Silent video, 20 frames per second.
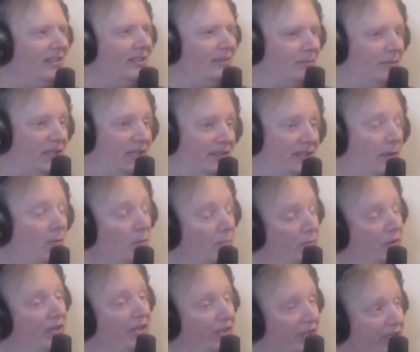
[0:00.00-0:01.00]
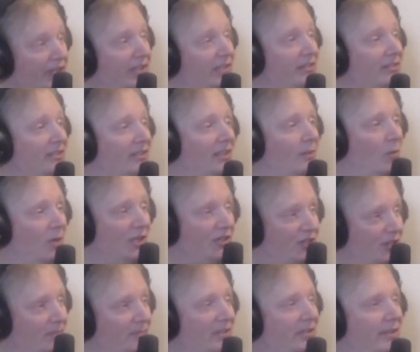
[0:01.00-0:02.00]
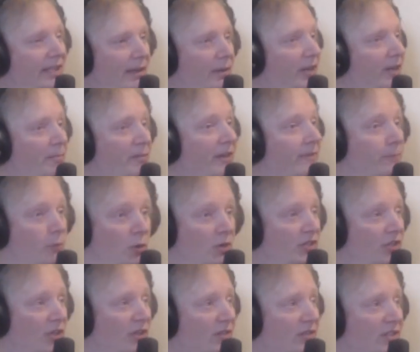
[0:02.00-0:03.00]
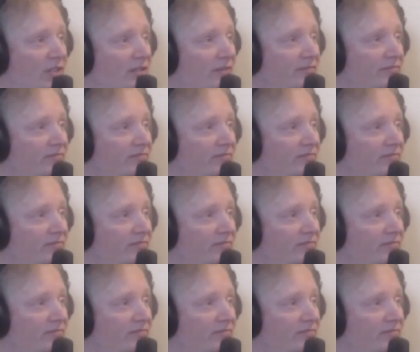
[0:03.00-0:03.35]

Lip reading: But they were pretty good. I watched them, and they only played 4 songs.